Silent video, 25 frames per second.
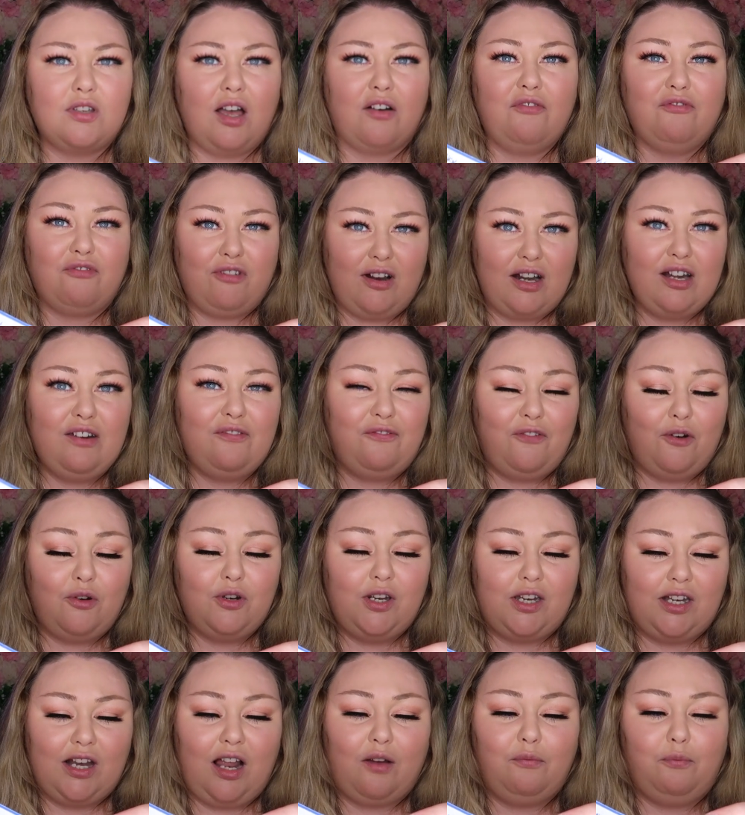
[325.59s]
I've really fallen
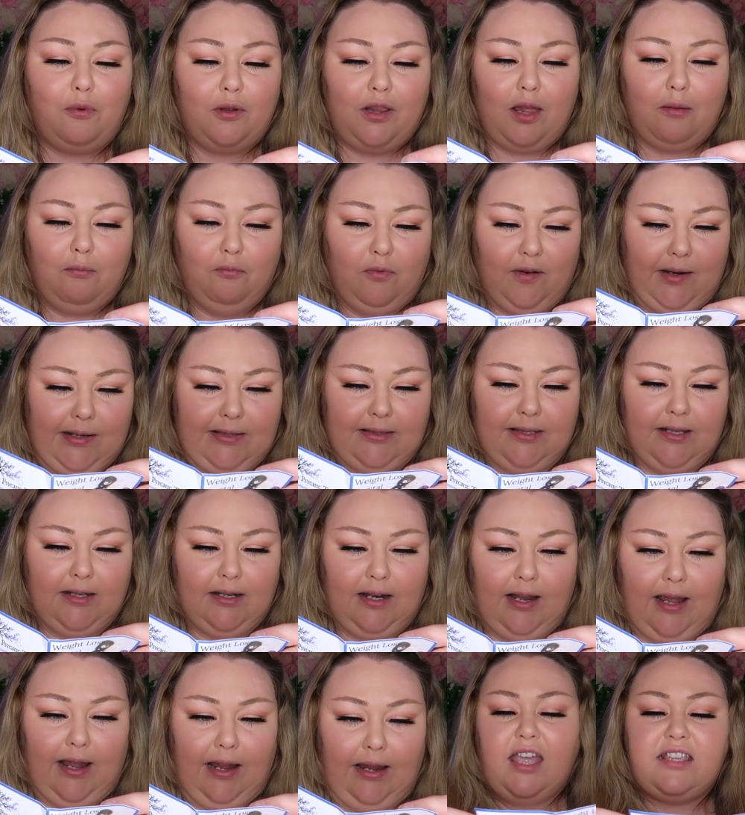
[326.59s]
in love with them
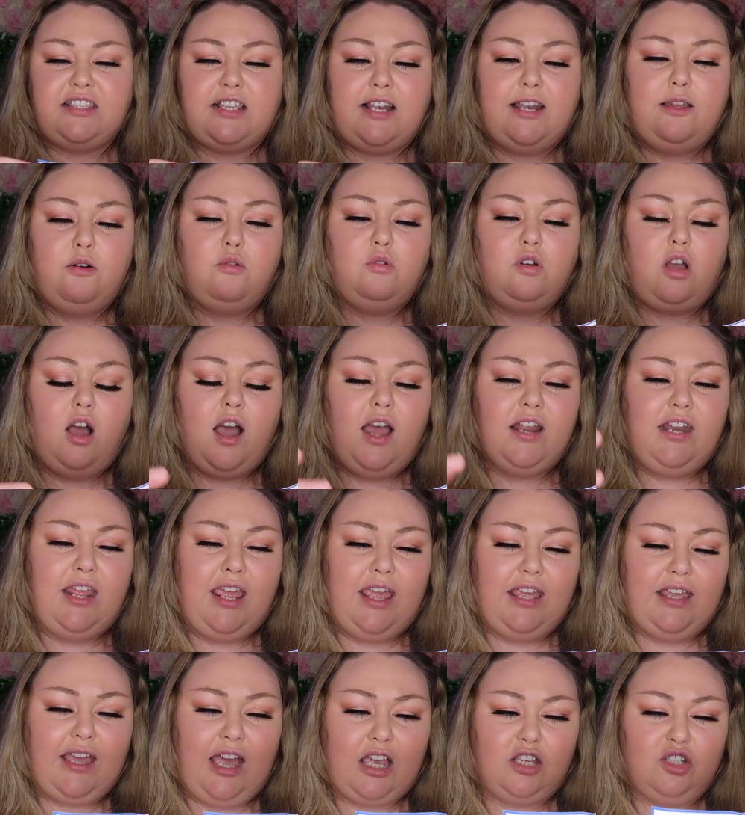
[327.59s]
recently. There's a little guide here
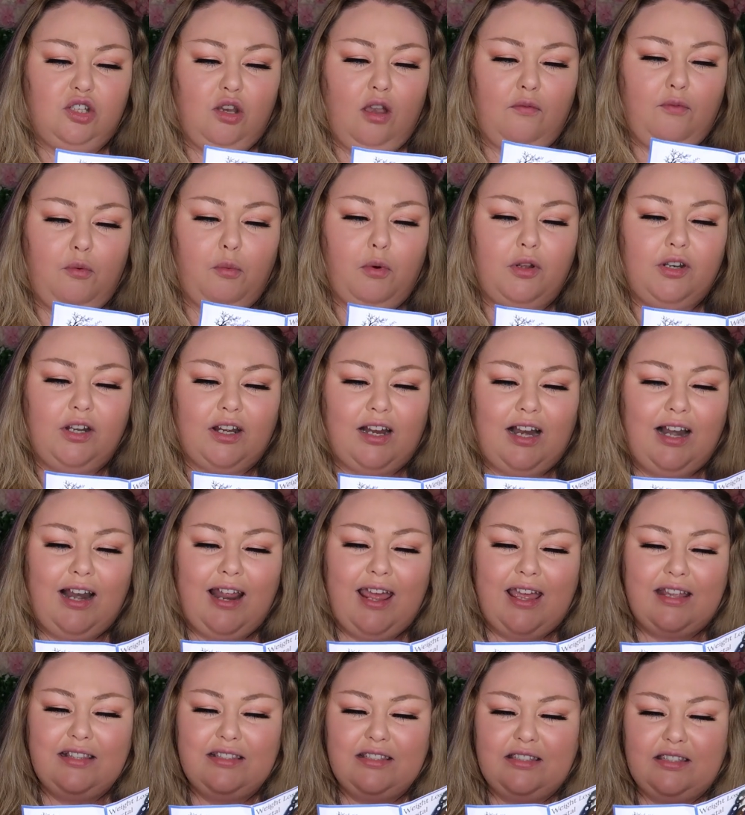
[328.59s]
in case you ever want a
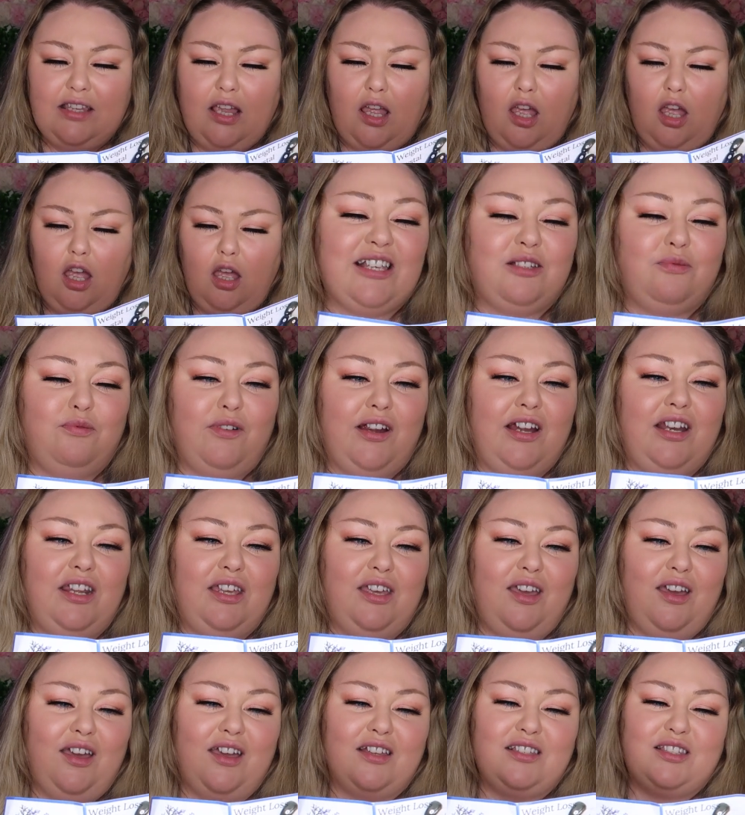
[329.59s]
cleanser. It's really
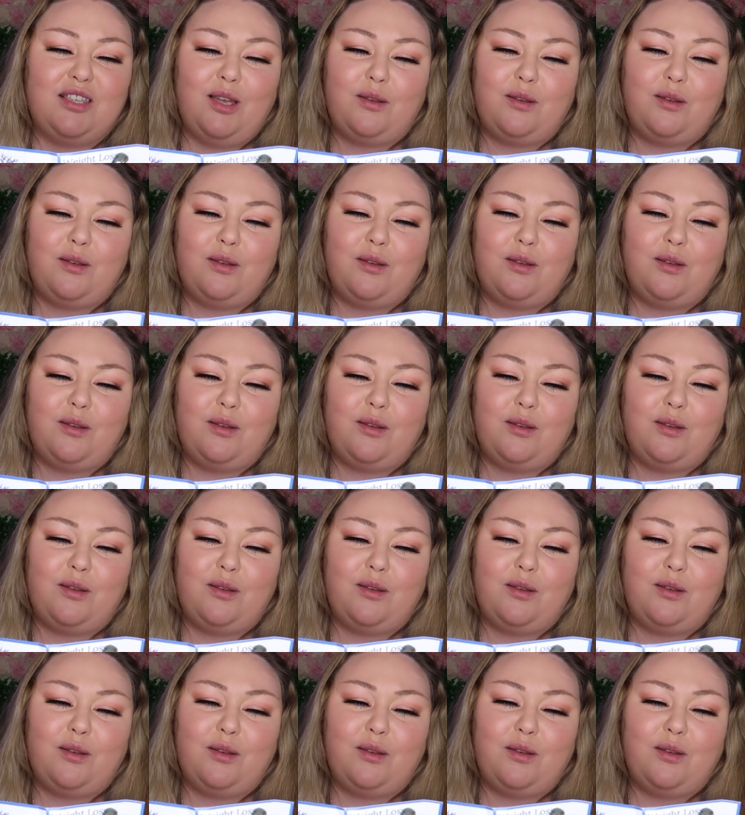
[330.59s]
good.